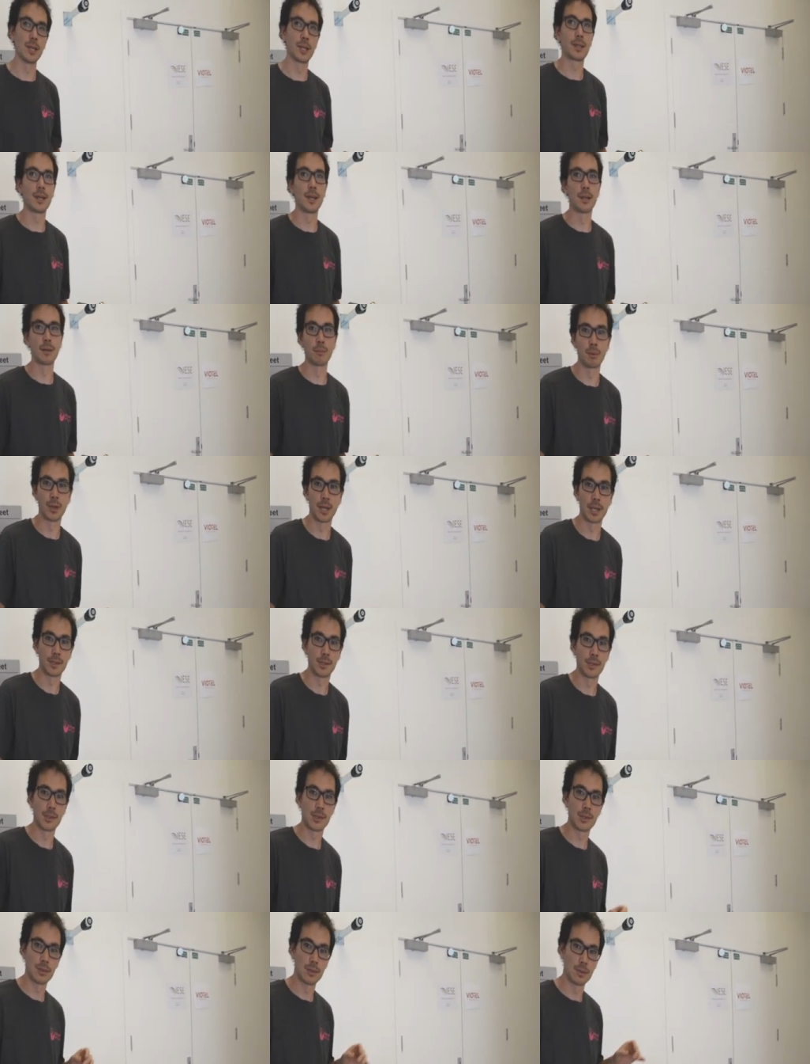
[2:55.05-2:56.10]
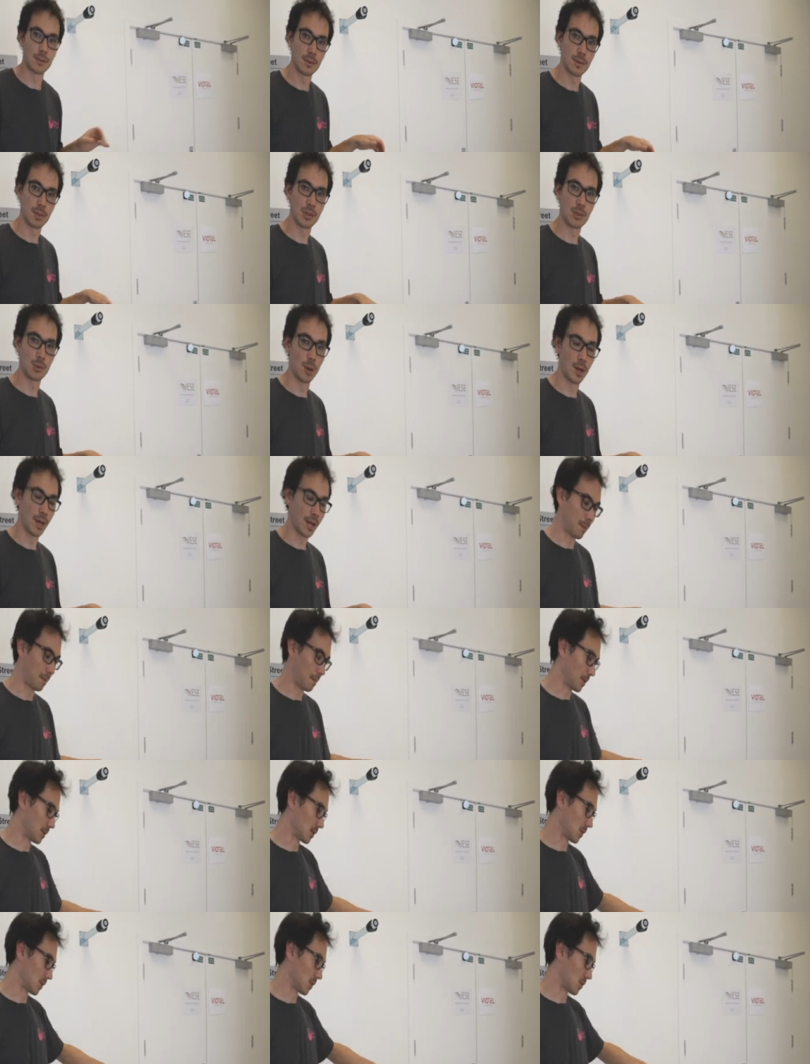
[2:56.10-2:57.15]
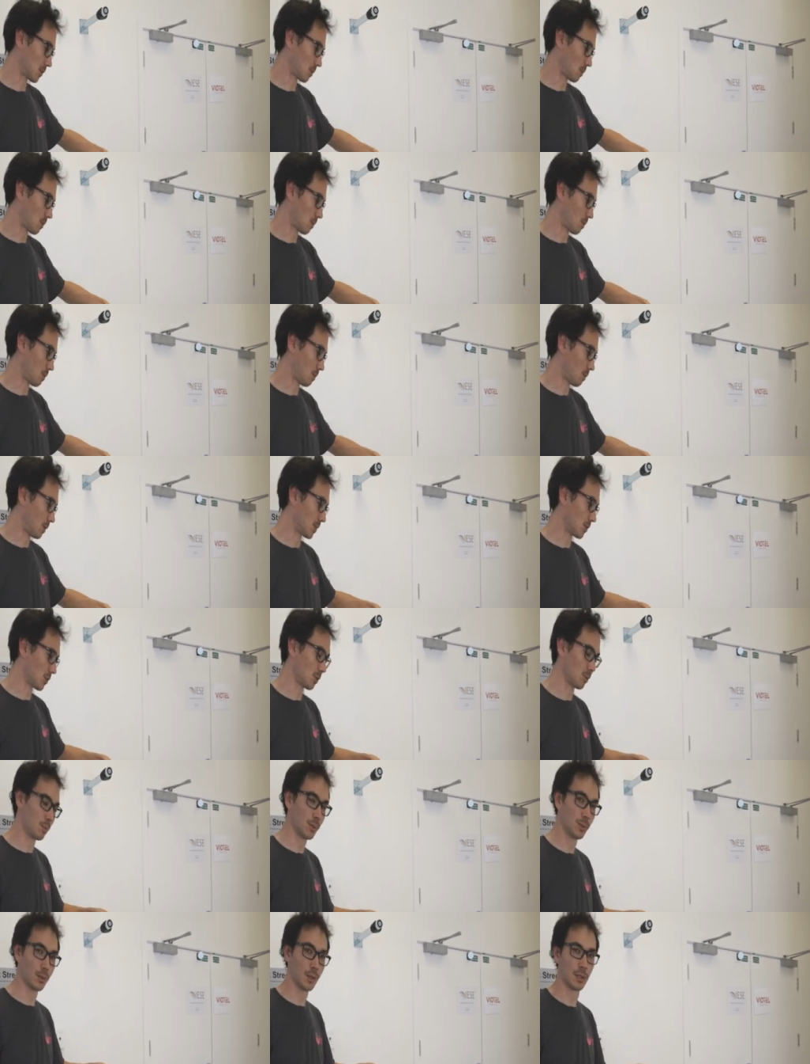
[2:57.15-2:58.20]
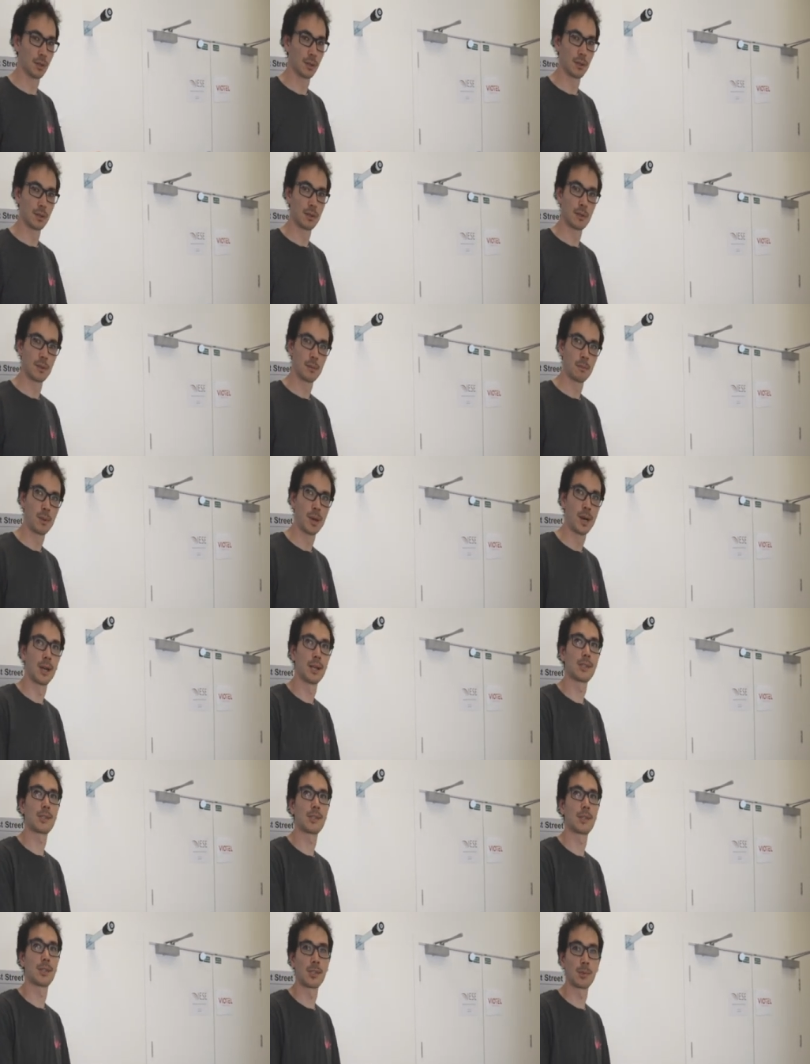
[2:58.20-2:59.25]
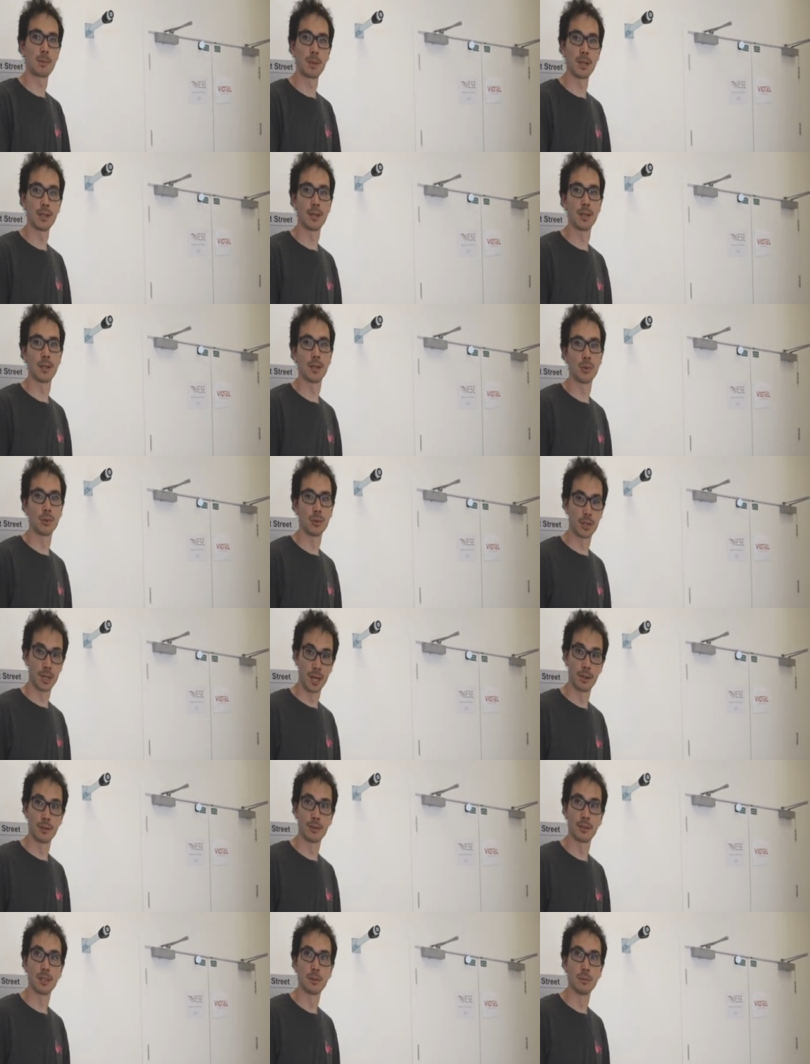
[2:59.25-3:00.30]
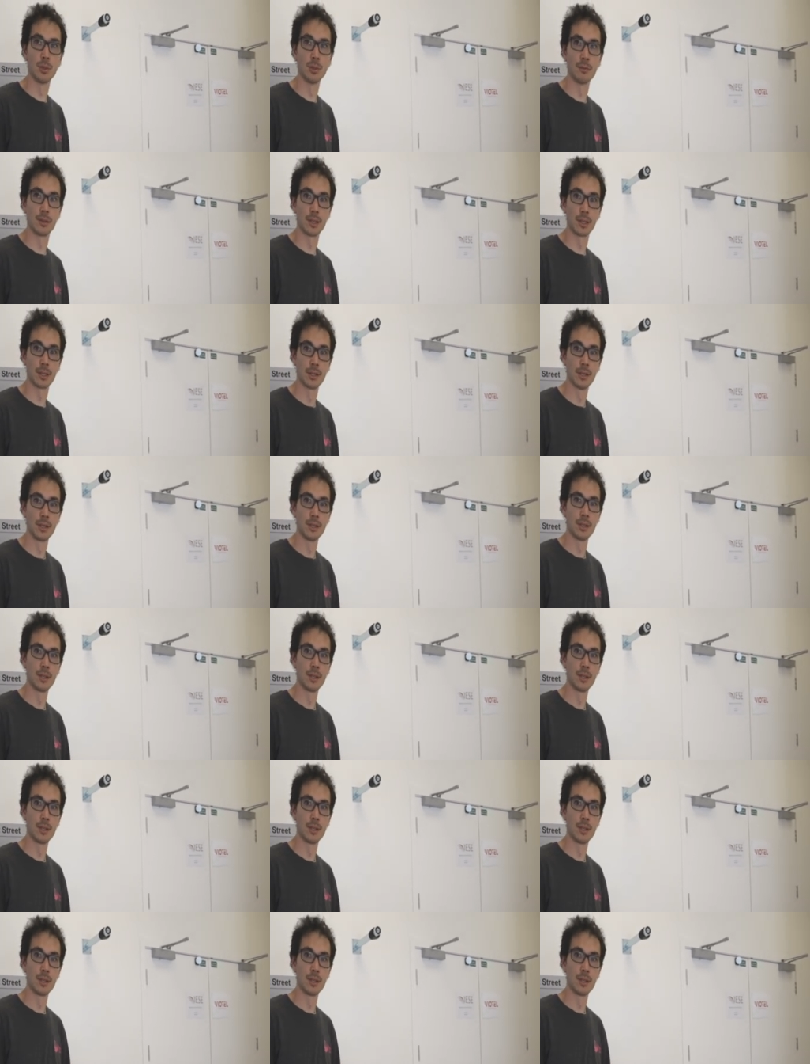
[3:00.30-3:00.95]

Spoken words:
like that in practice, because what happens is once you pull it past the speed that you're currently moving,